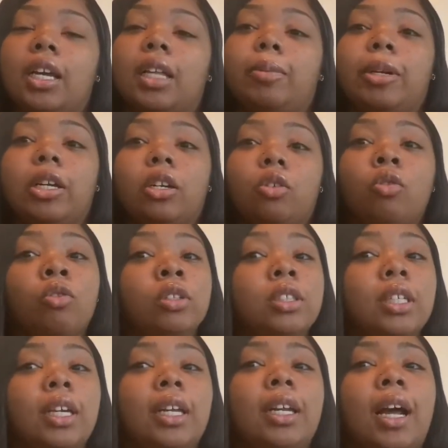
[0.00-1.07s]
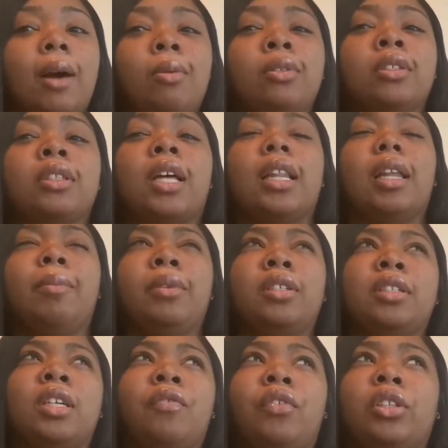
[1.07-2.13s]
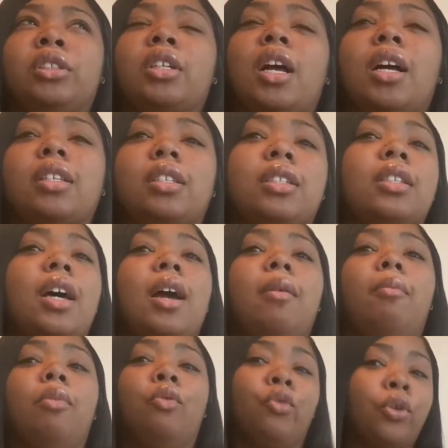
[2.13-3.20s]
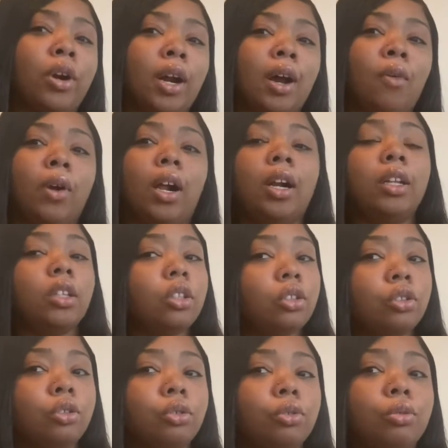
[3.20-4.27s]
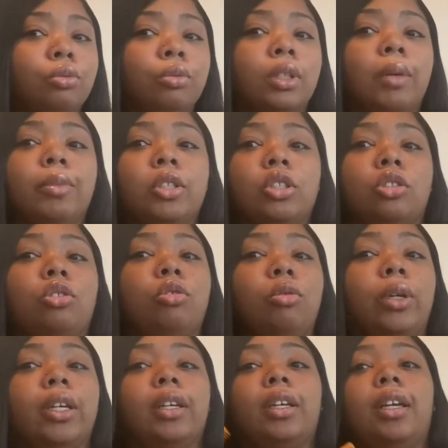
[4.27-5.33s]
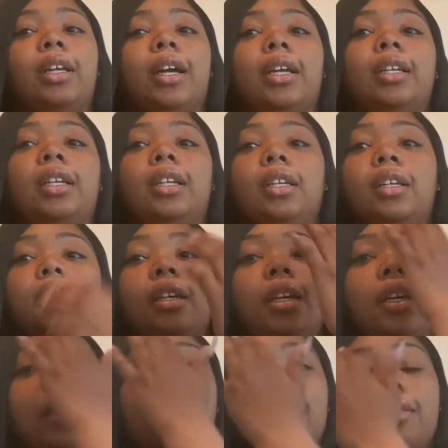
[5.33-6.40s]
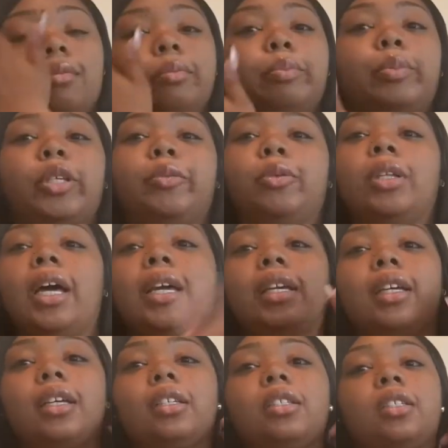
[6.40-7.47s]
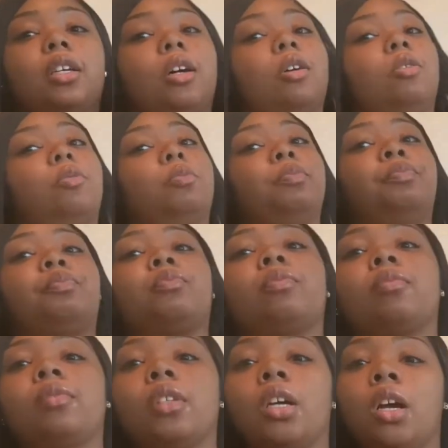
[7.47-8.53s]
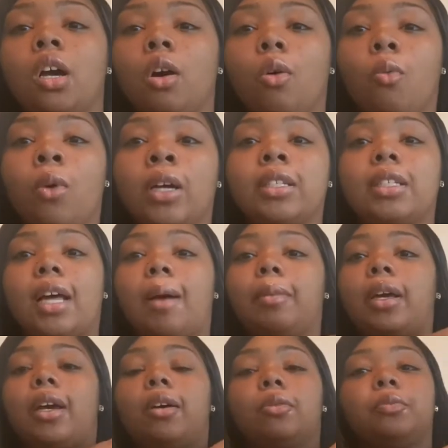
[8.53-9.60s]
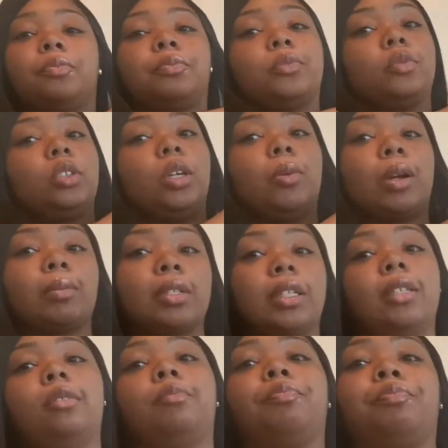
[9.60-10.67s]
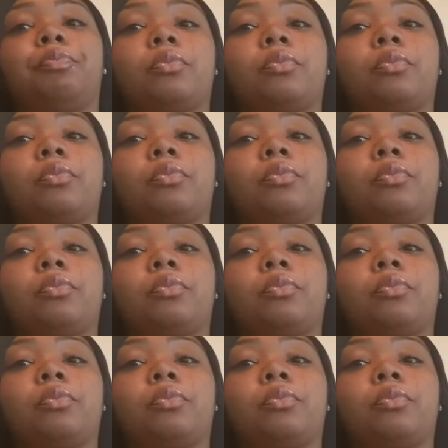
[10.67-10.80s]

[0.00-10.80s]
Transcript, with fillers: At the beginning of quarantine, I was like, let me just give it a shot since I'm bored. I don't got nothing to do. Let me just do it. And I did it, and people like it. So why stop now? You know what I'm saying?